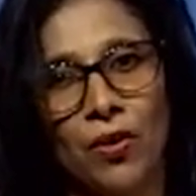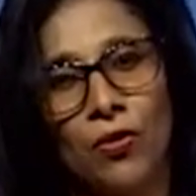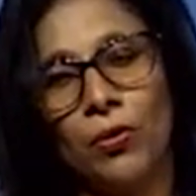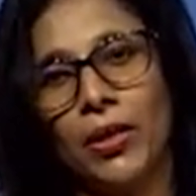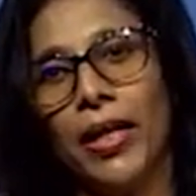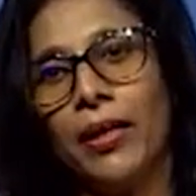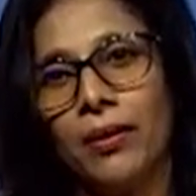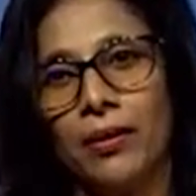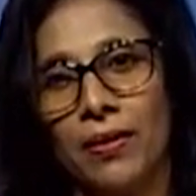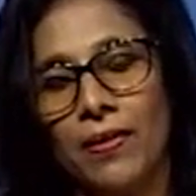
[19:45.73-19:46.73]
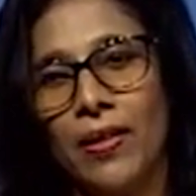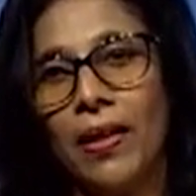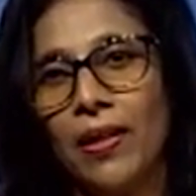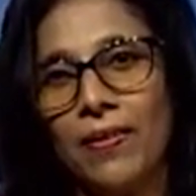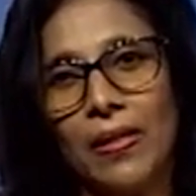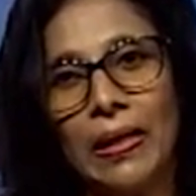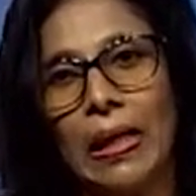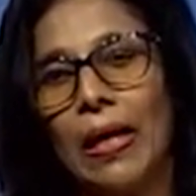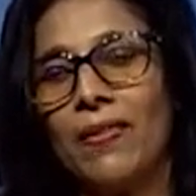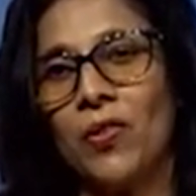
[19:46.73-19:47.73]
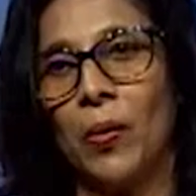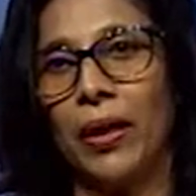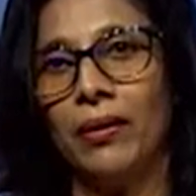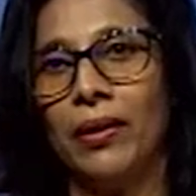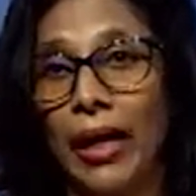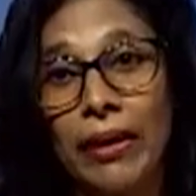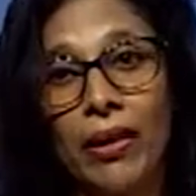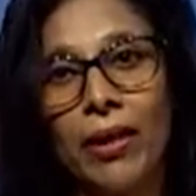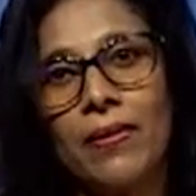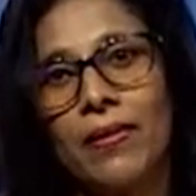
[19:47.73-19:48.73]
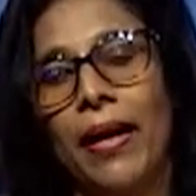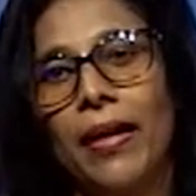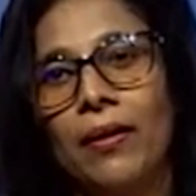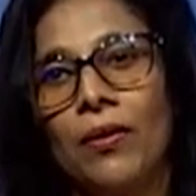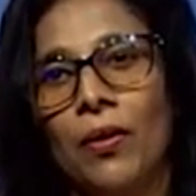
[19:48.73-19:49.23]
So, take seriously the last one, ethics, and